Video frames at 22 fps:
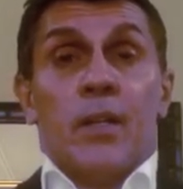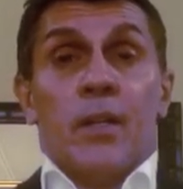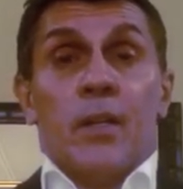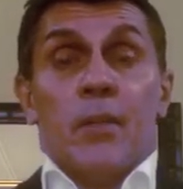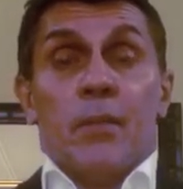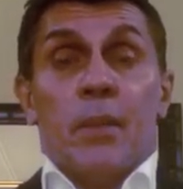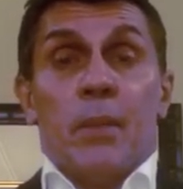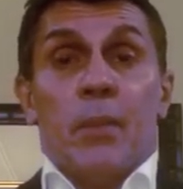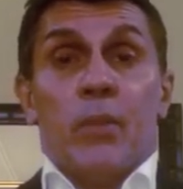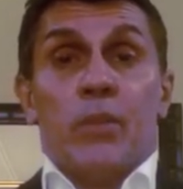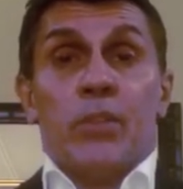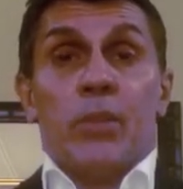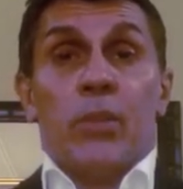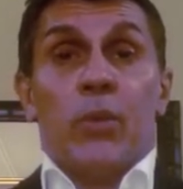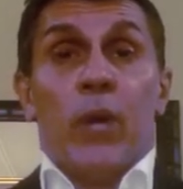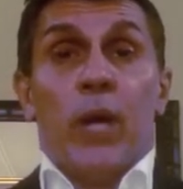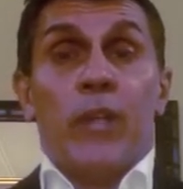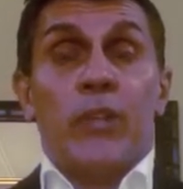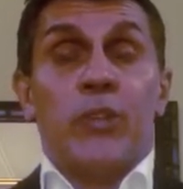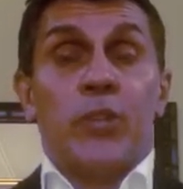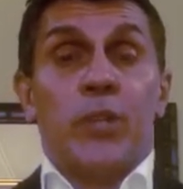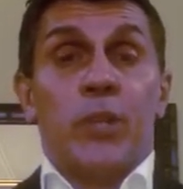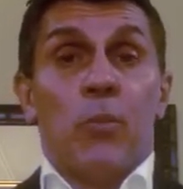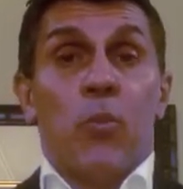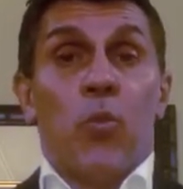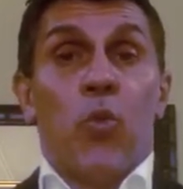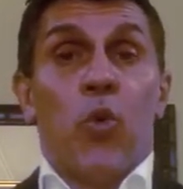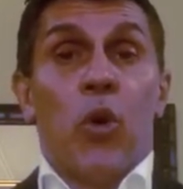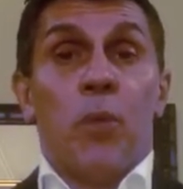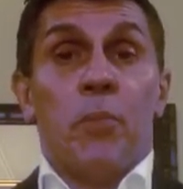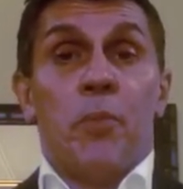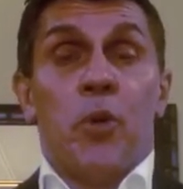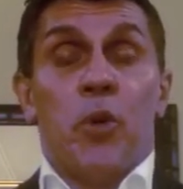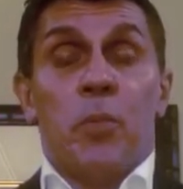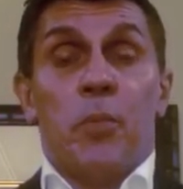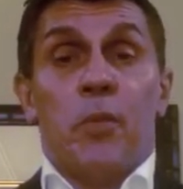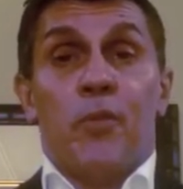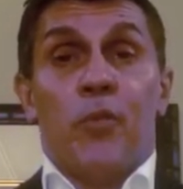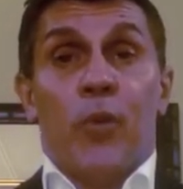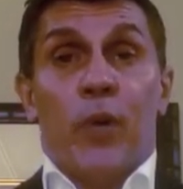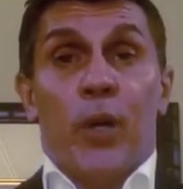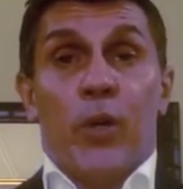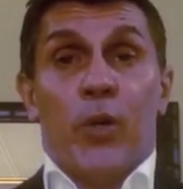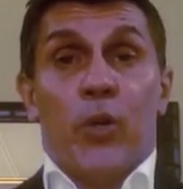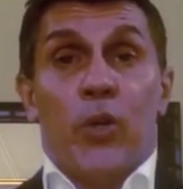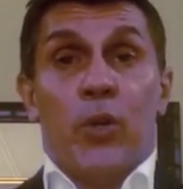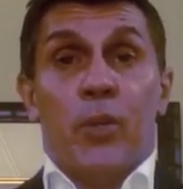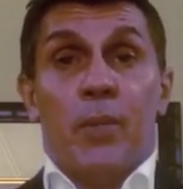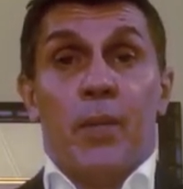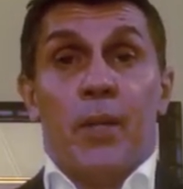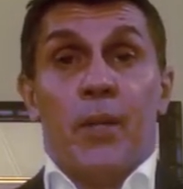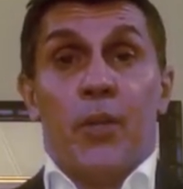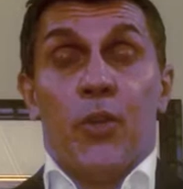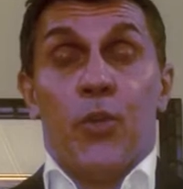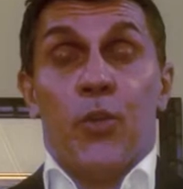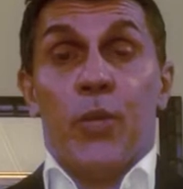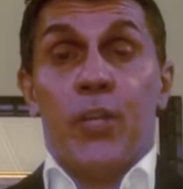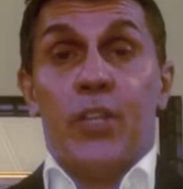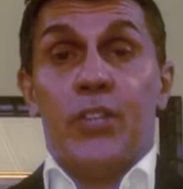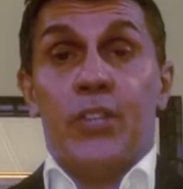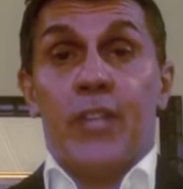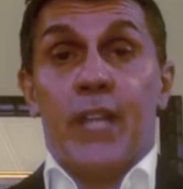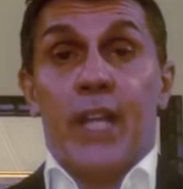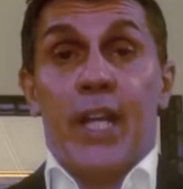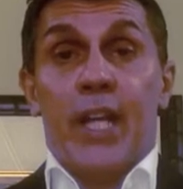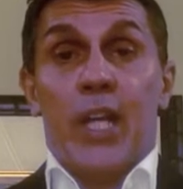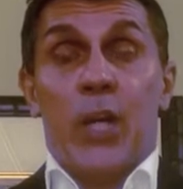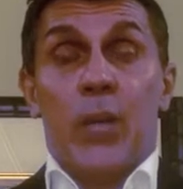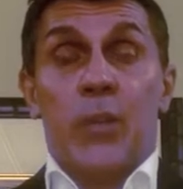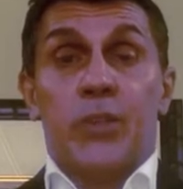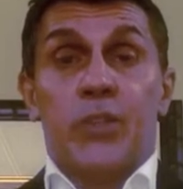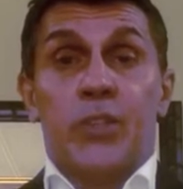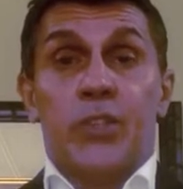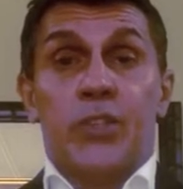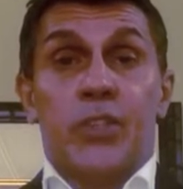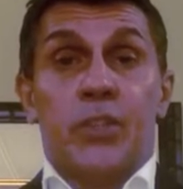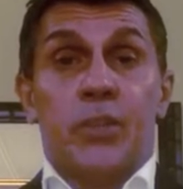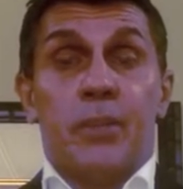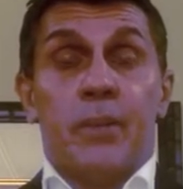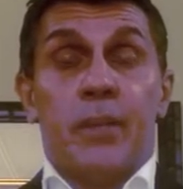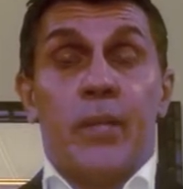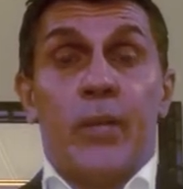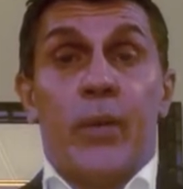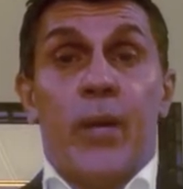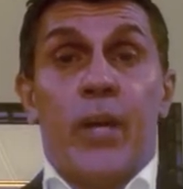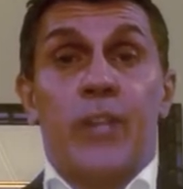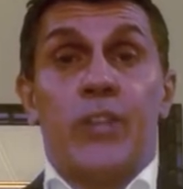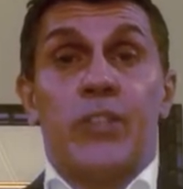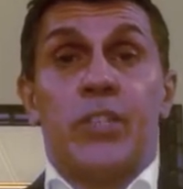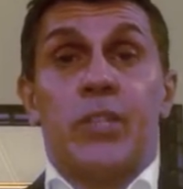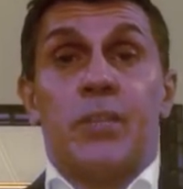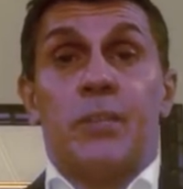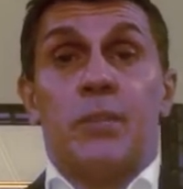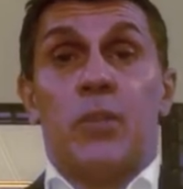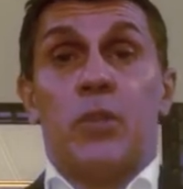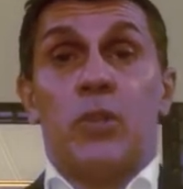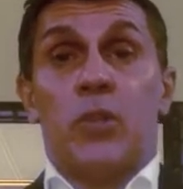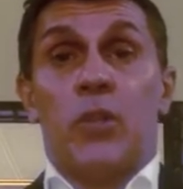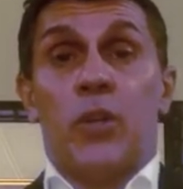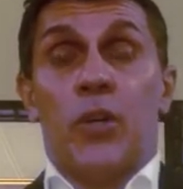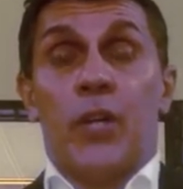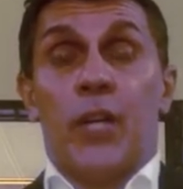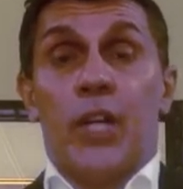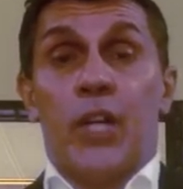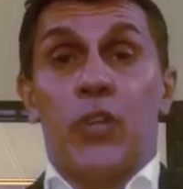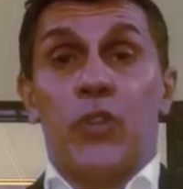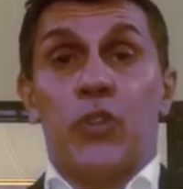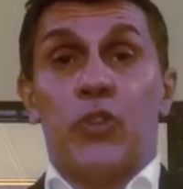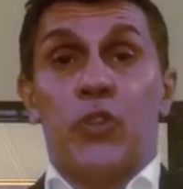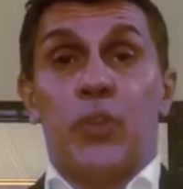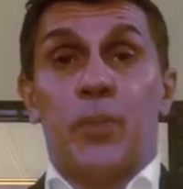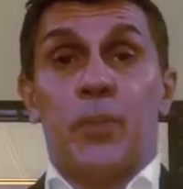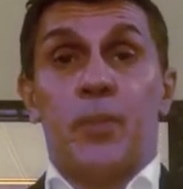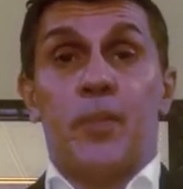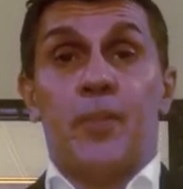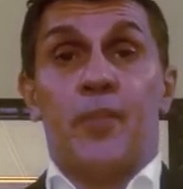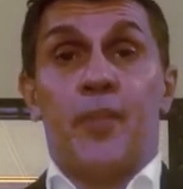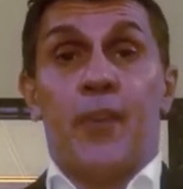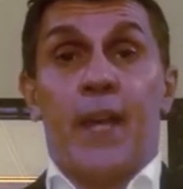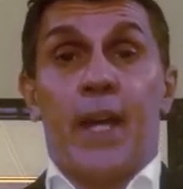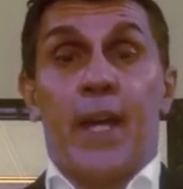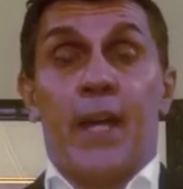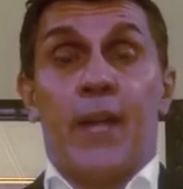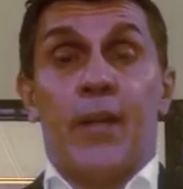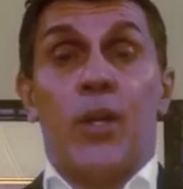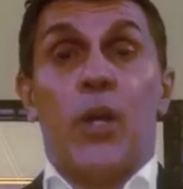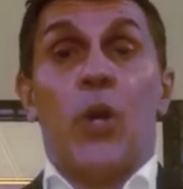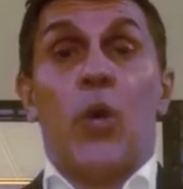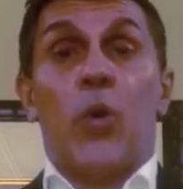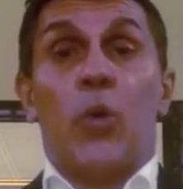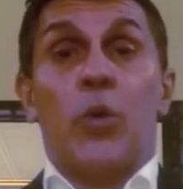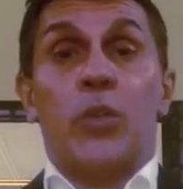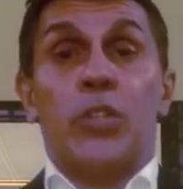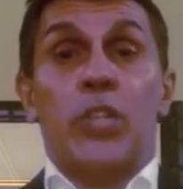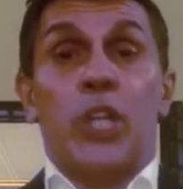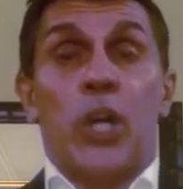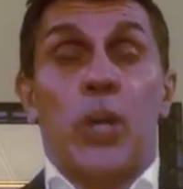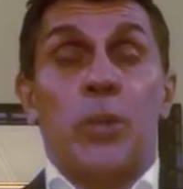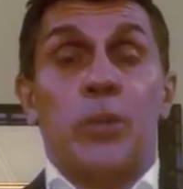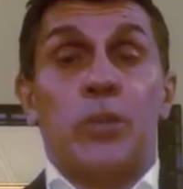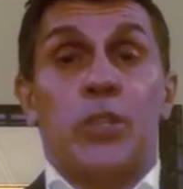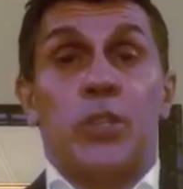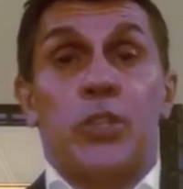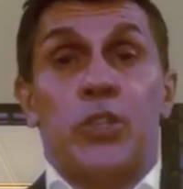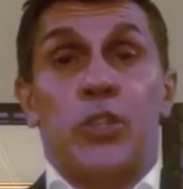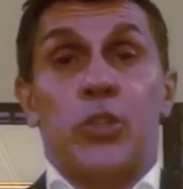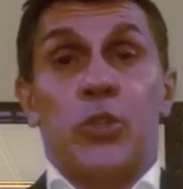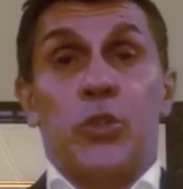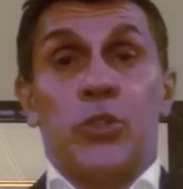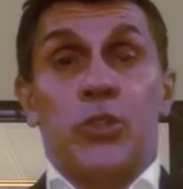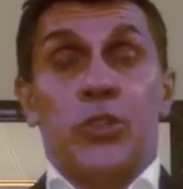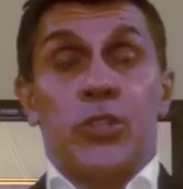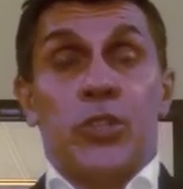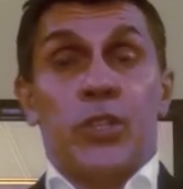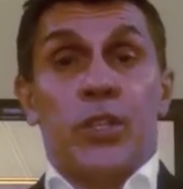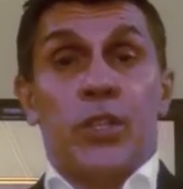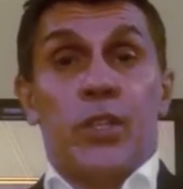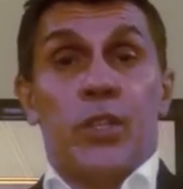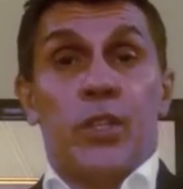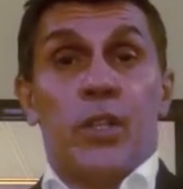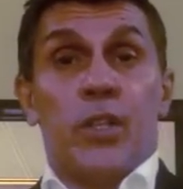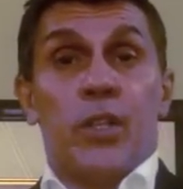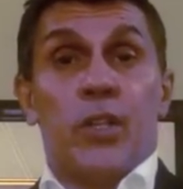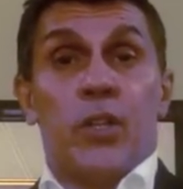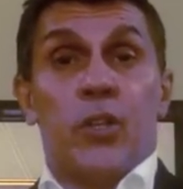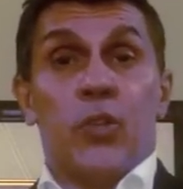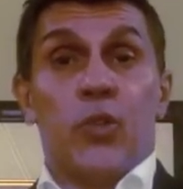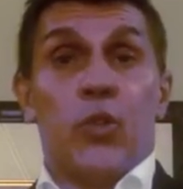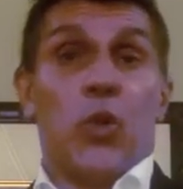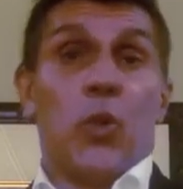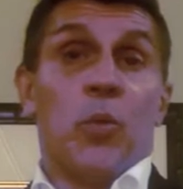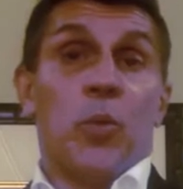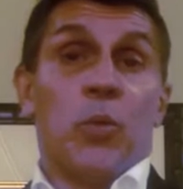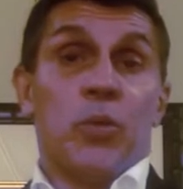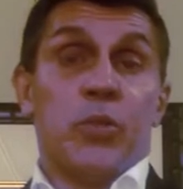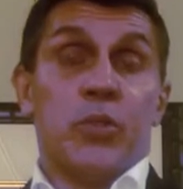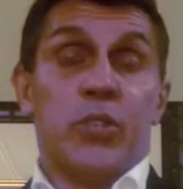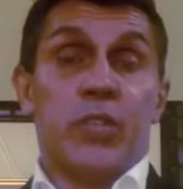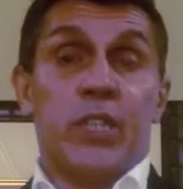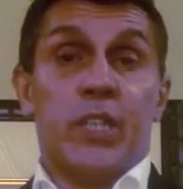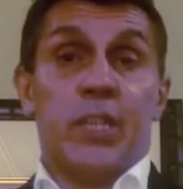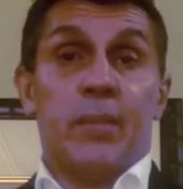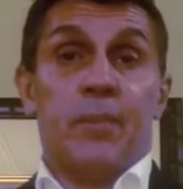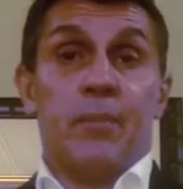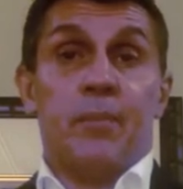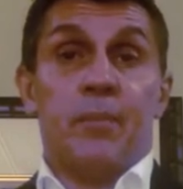People say, well, I drink warm milk before I go to bed. The reason that helps, there's an amino acid in milk called L-tryptophan, which helps induce normal sleep.